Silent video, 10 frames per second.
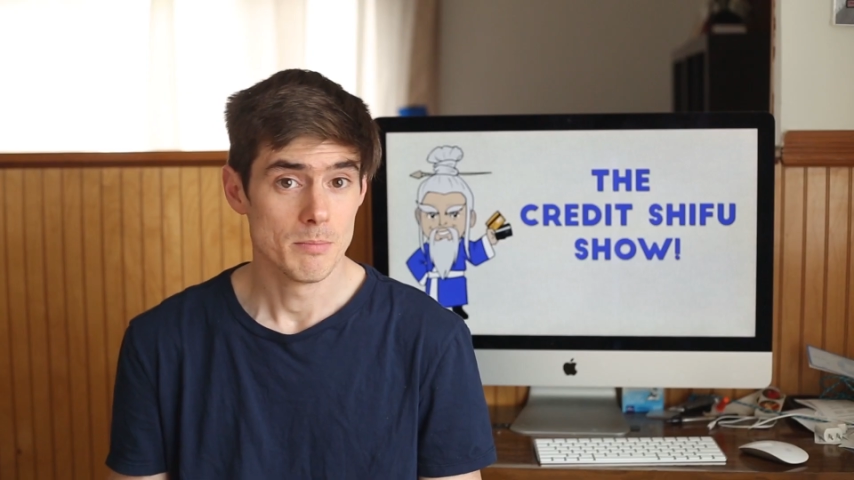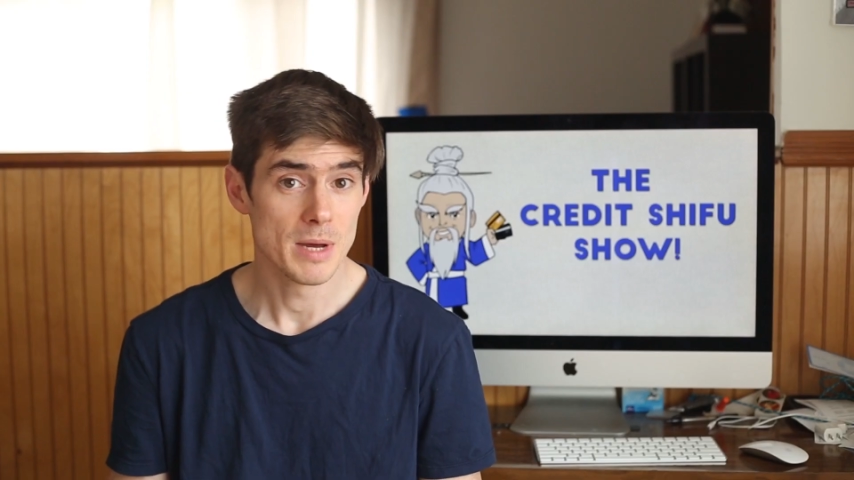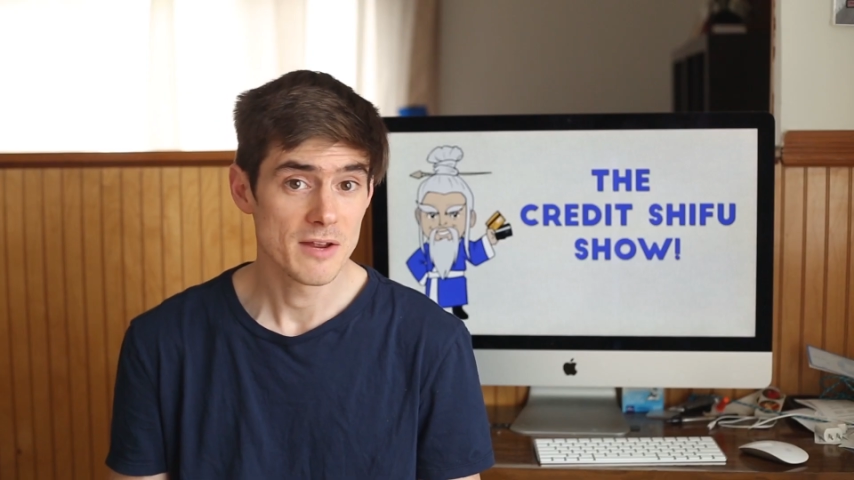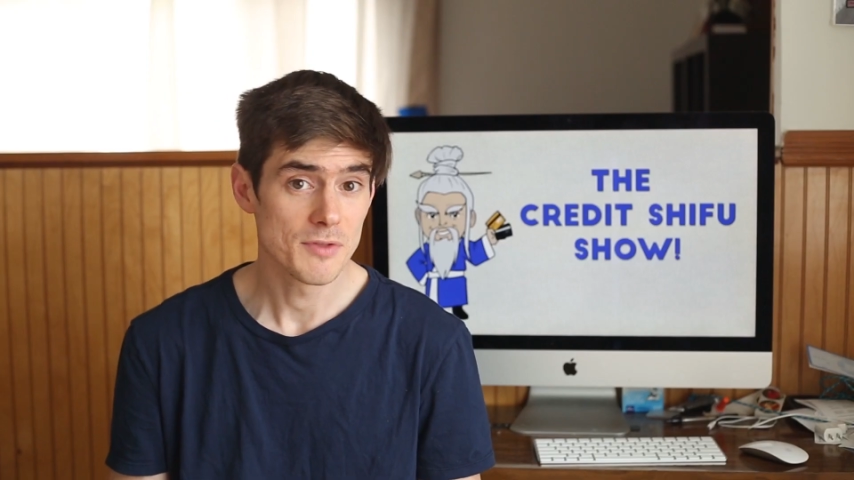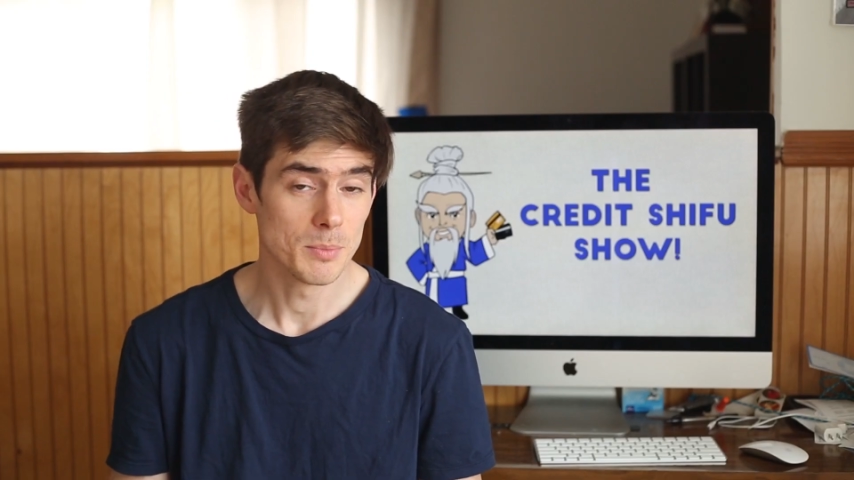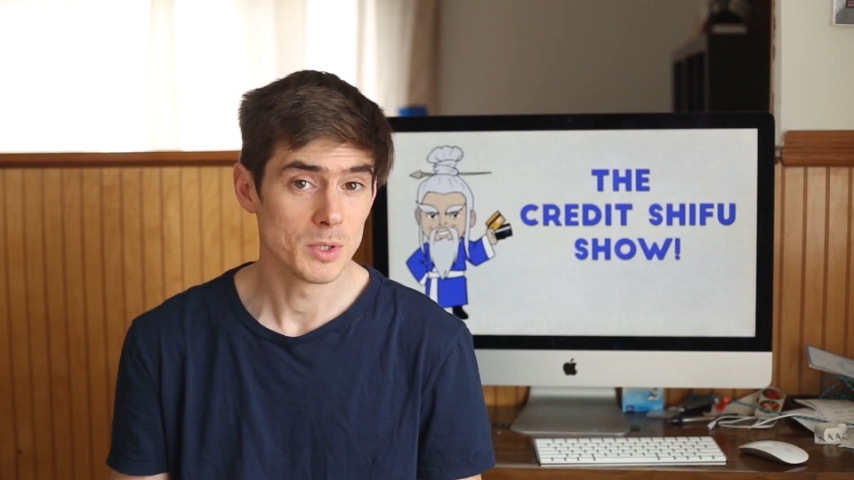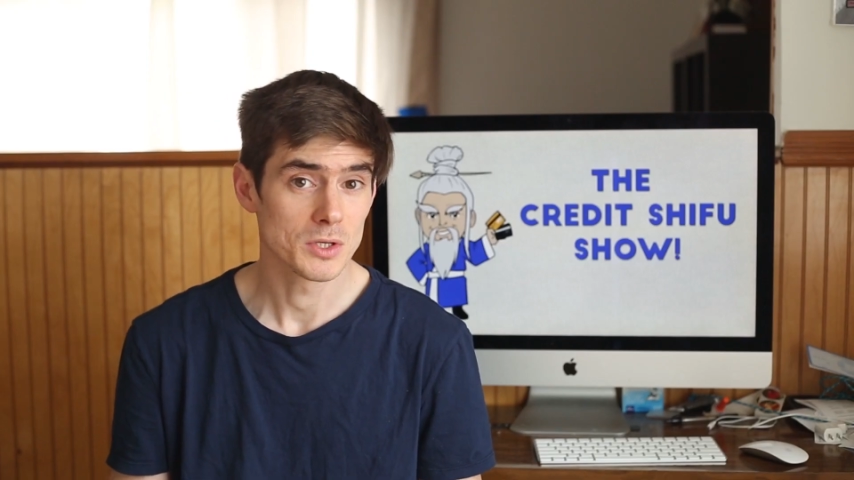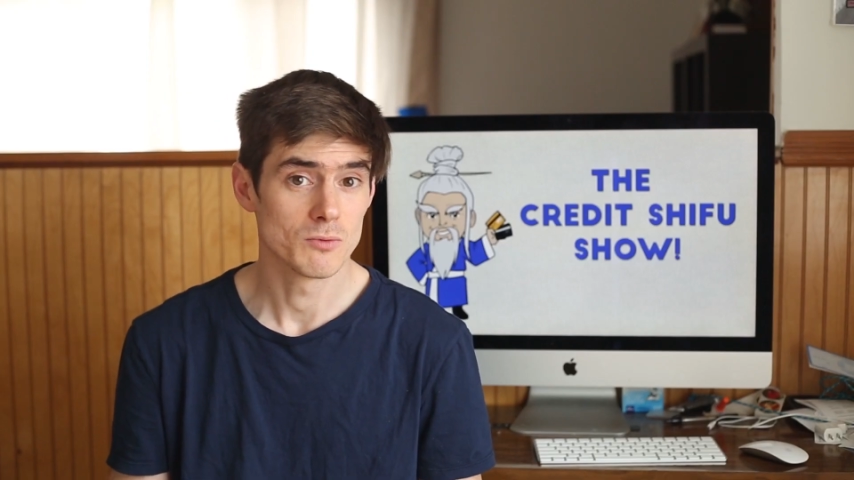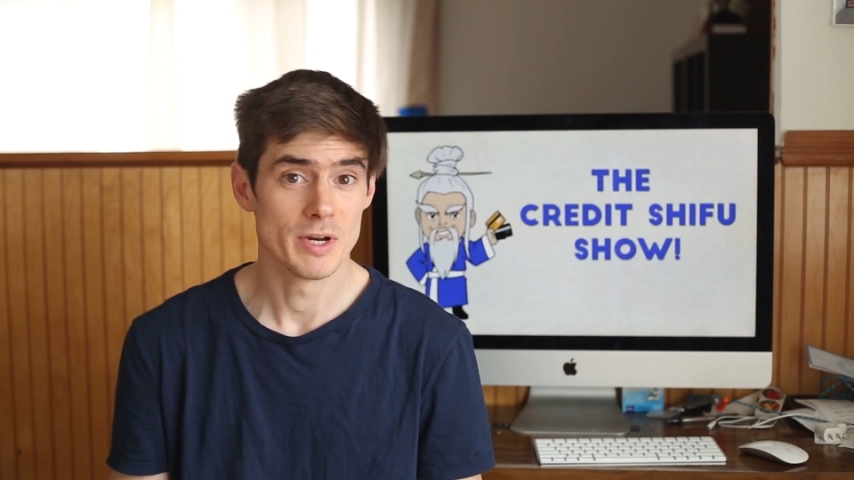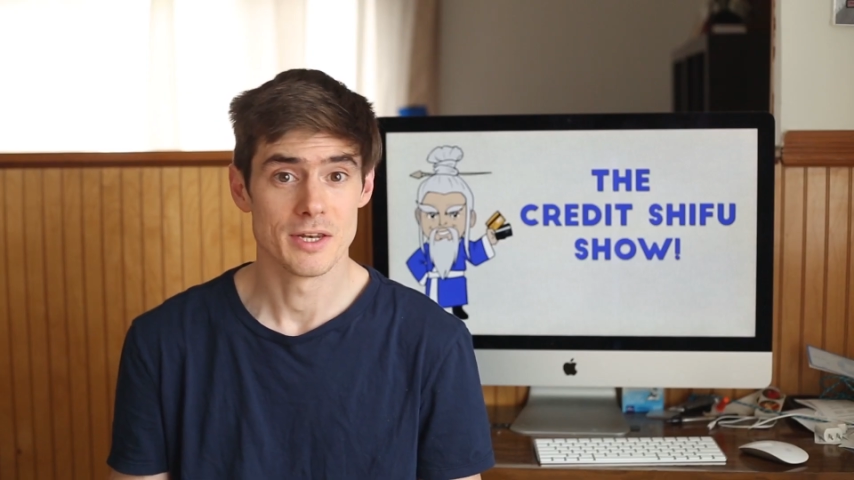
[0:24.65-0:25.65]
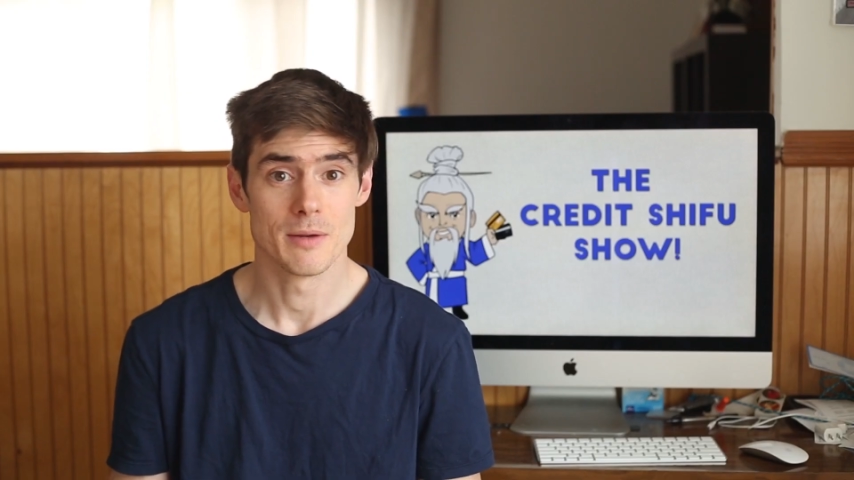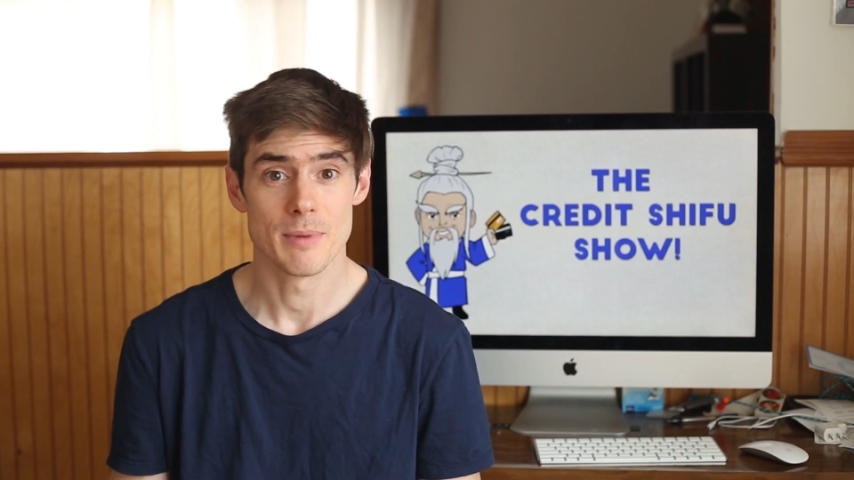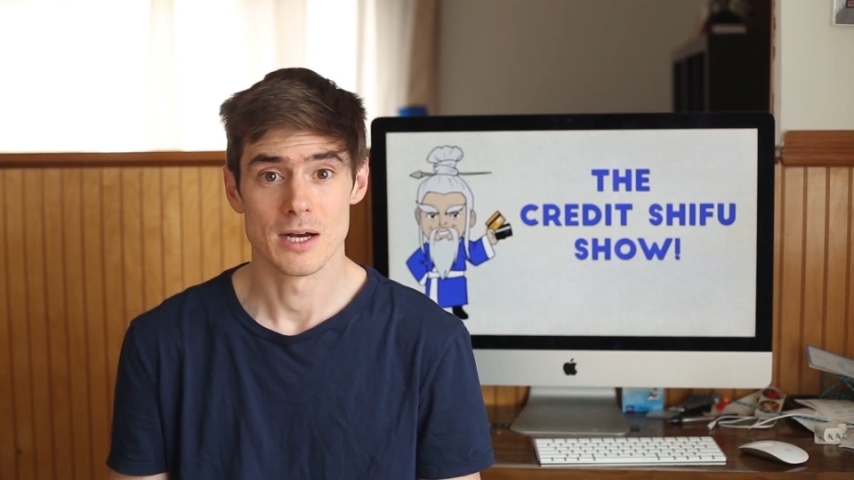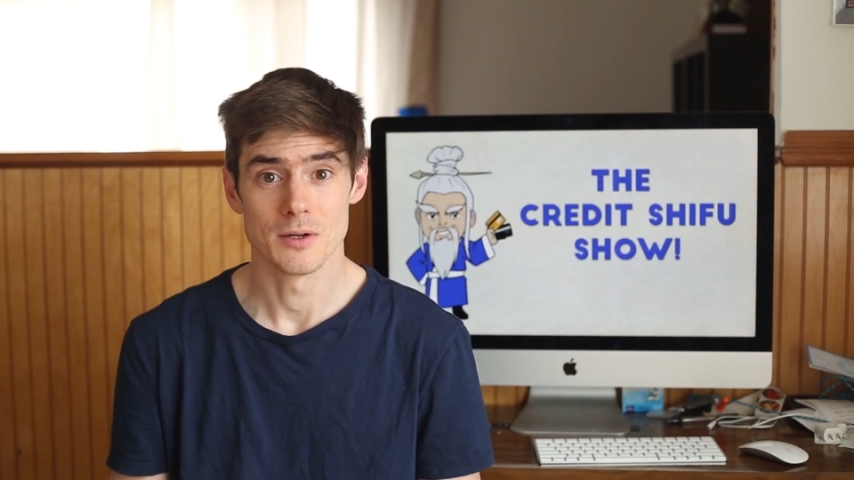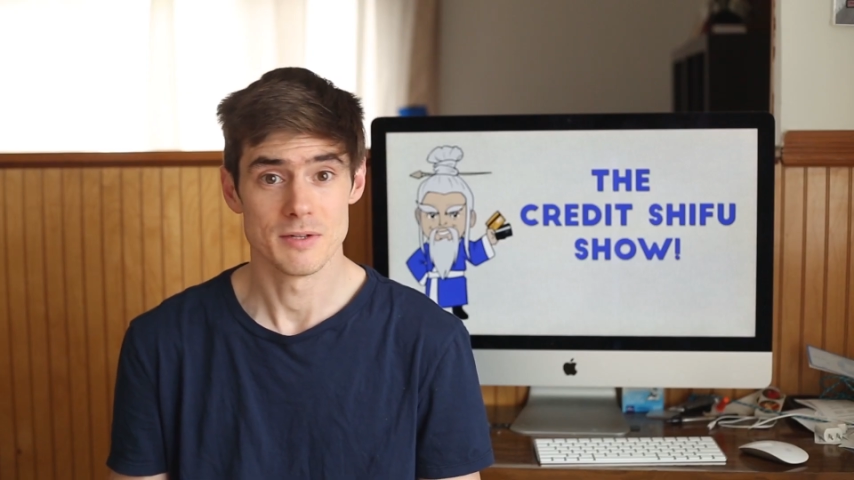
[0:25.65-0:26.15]
Many of the books written
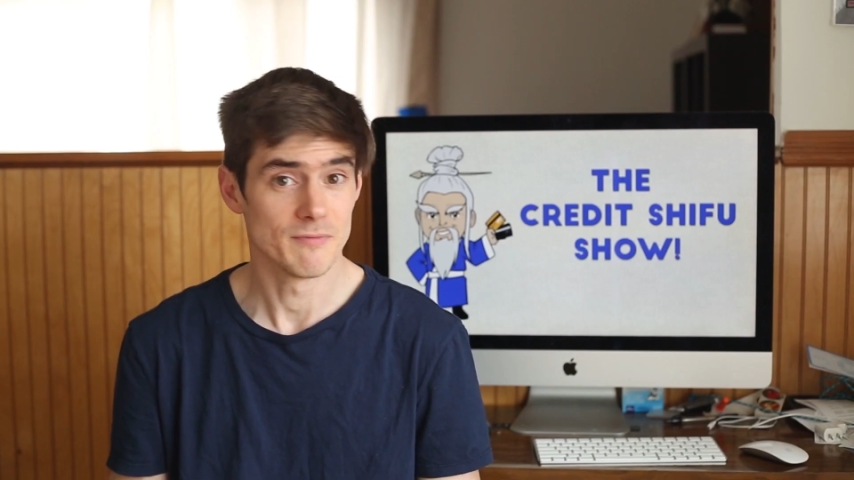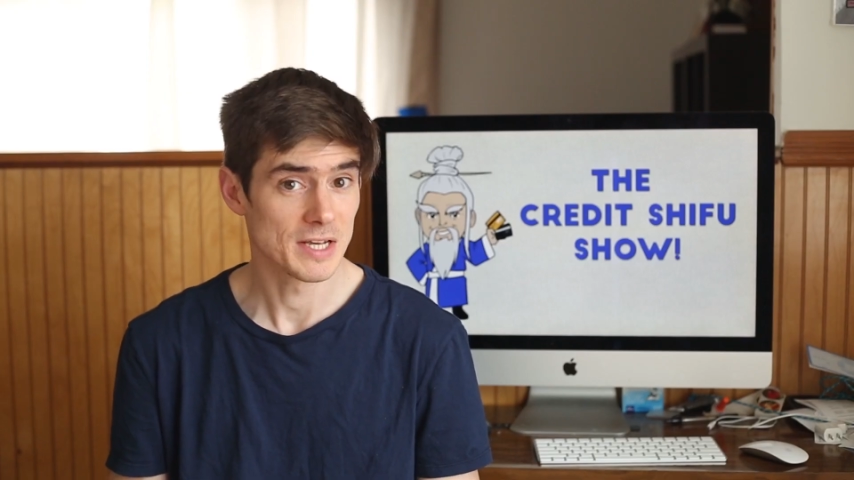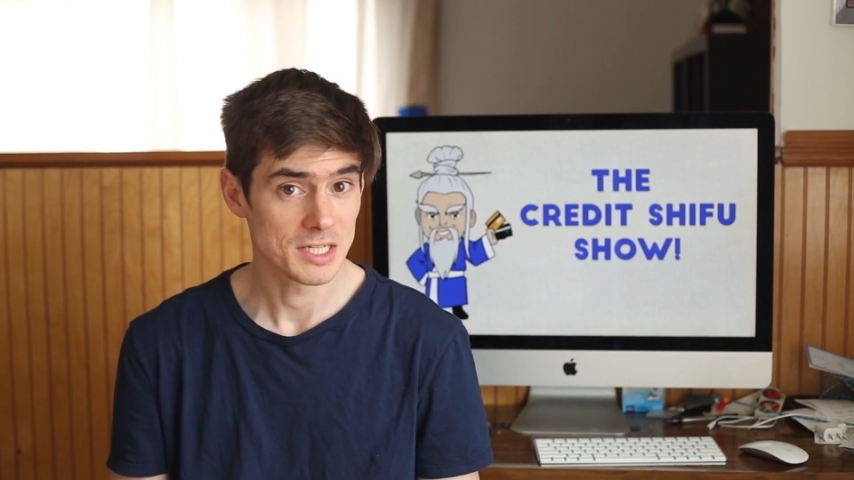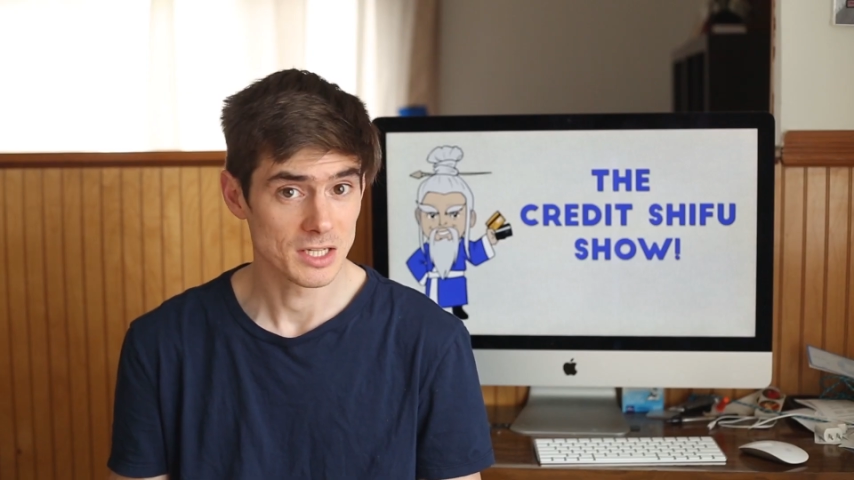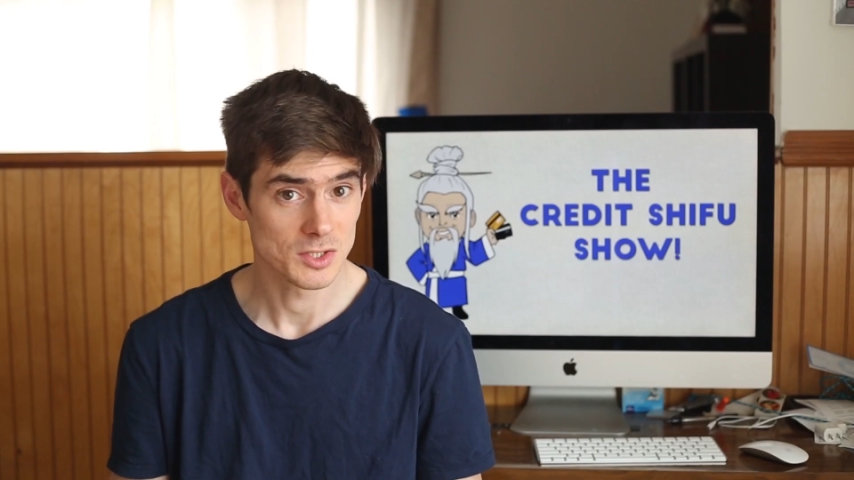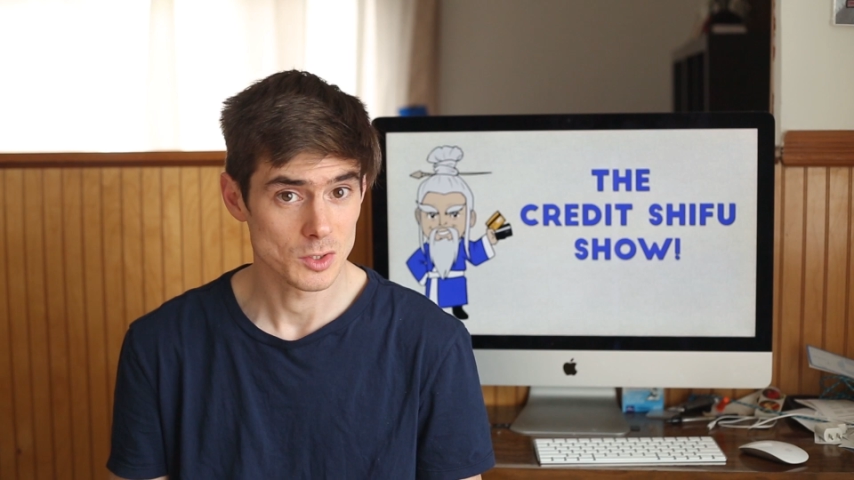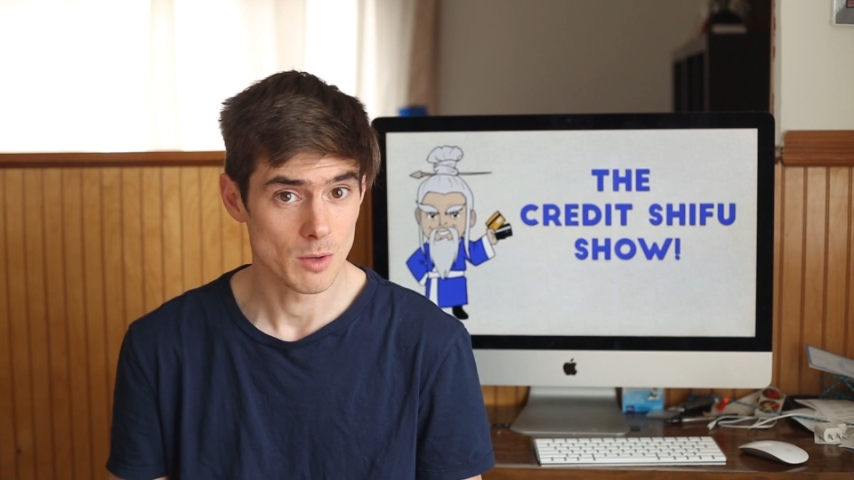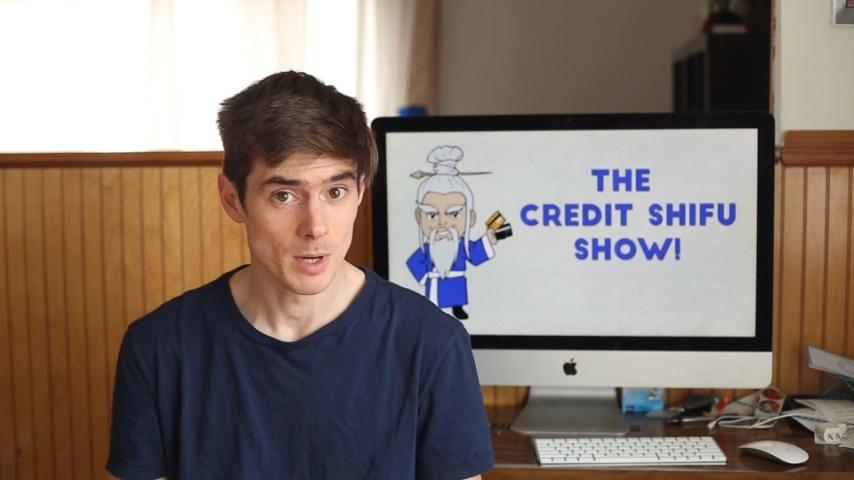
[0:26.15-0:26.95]
about investing in the stock